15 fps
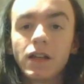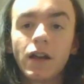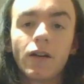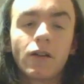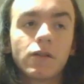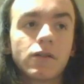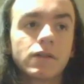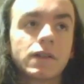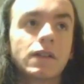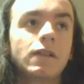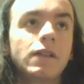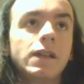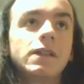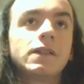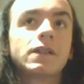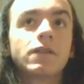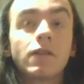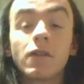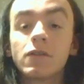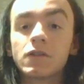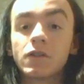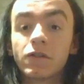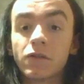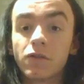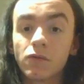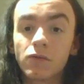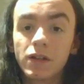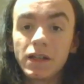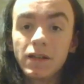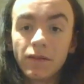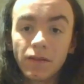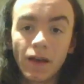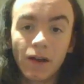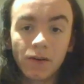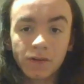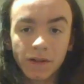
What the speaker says: at least, there's 3,000